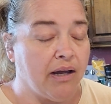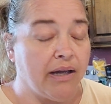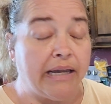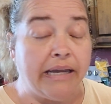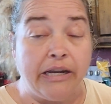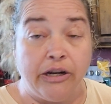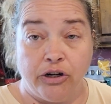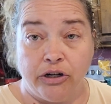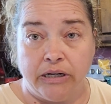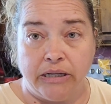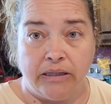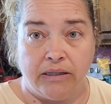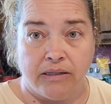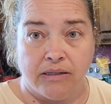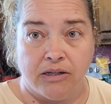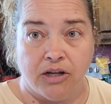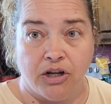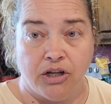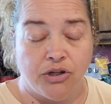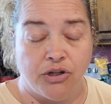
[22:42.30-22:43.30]
here in
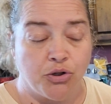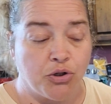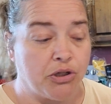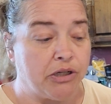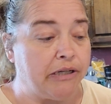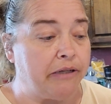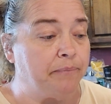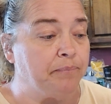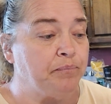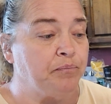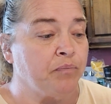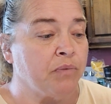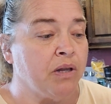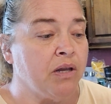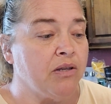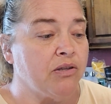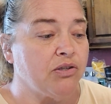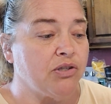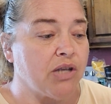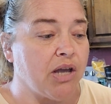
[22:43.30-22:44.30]
this country.
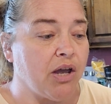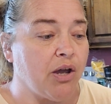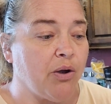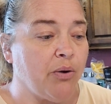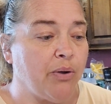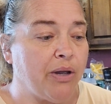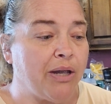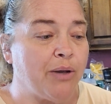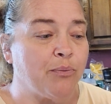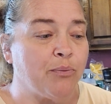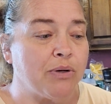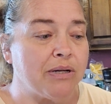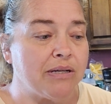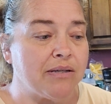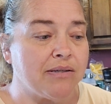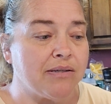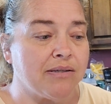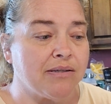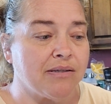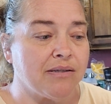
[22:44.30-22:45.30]
So it
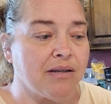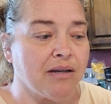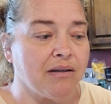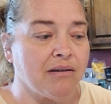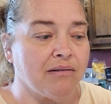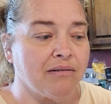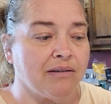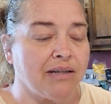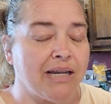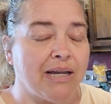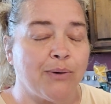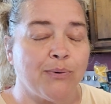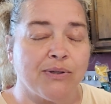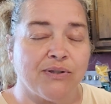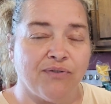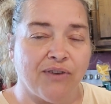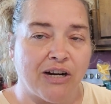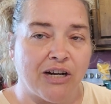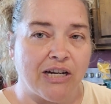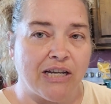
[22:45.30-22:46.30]
was
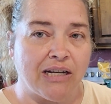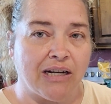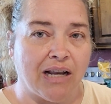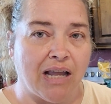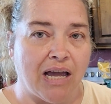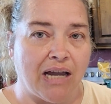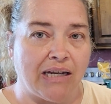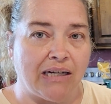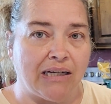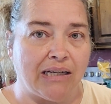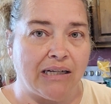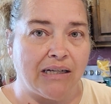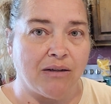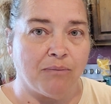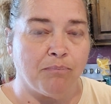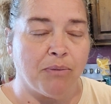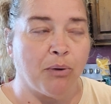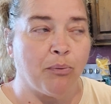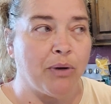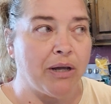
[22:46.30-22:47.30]
very enlightening,
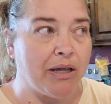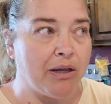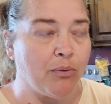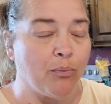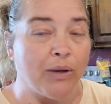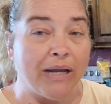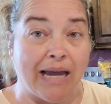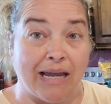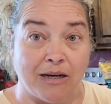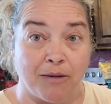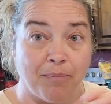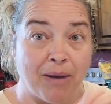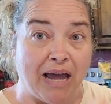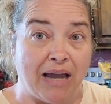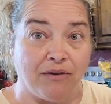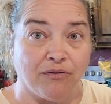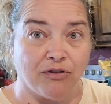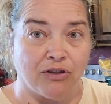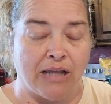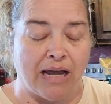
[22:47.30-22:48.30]
but we had to
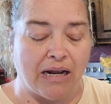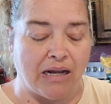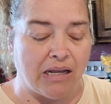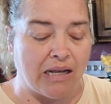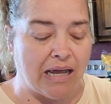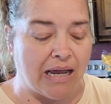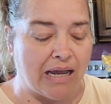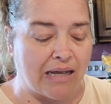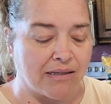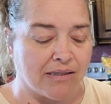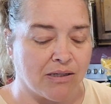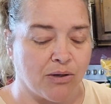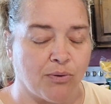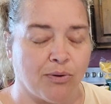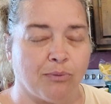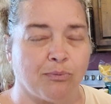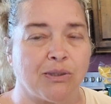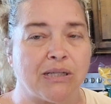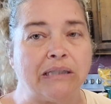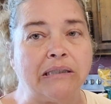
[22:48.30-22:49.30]
pay for that class, so I
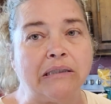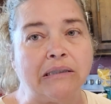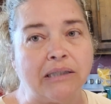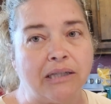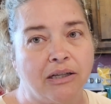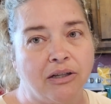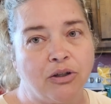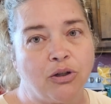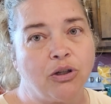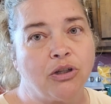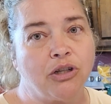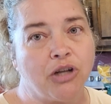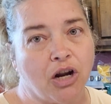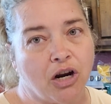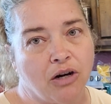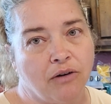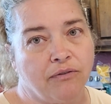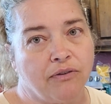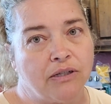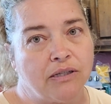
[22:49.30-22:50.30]
was a little
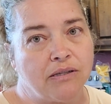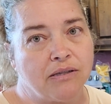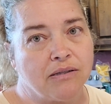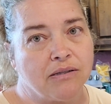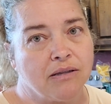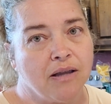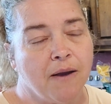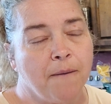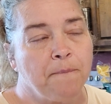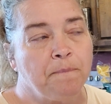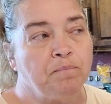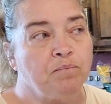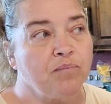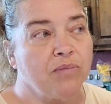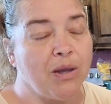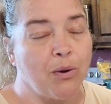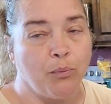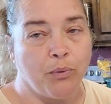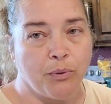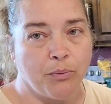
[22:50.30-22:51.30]
nervous
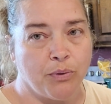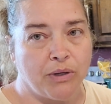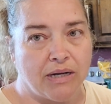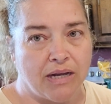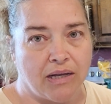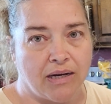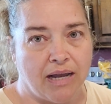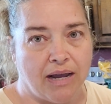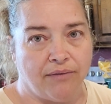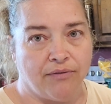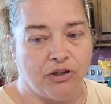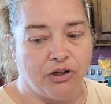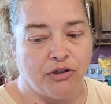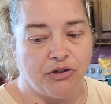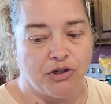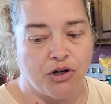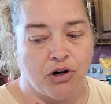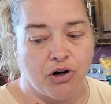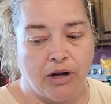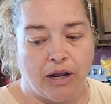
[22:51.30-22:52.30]
that we would not have a good
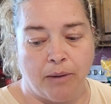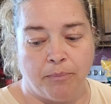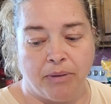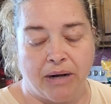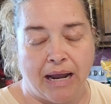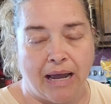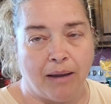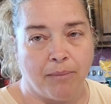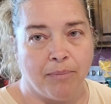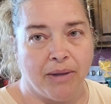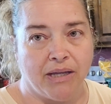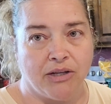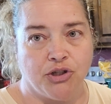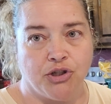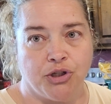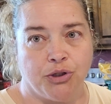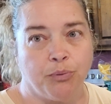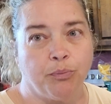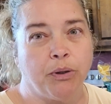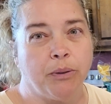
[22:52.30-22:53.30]
turnout. But I bet
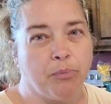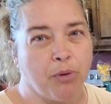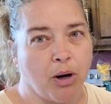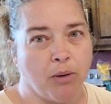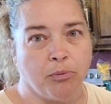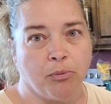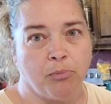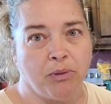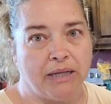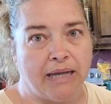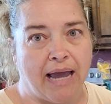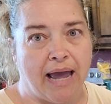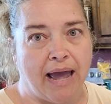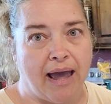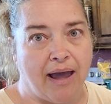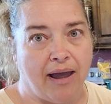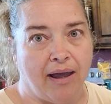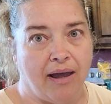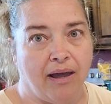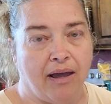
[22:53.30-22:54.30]
you we probably
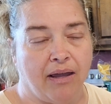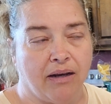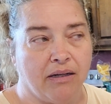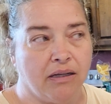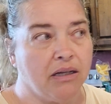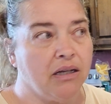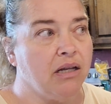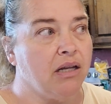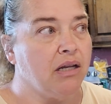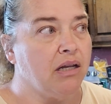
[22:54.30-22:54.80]
had